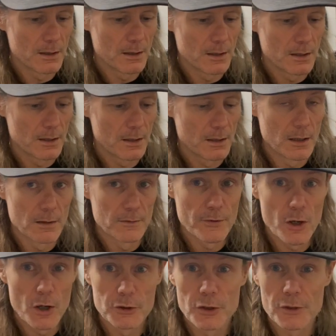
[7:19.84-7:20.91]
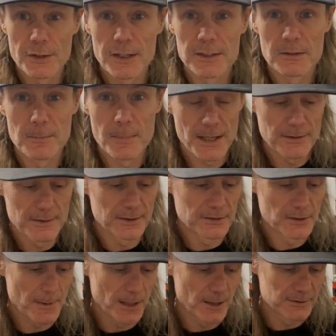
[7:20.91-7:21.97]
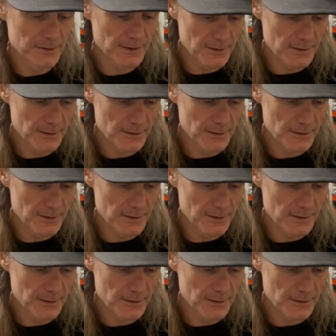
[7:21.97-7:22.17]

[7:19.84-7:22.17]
I've heard good things and bad things about it,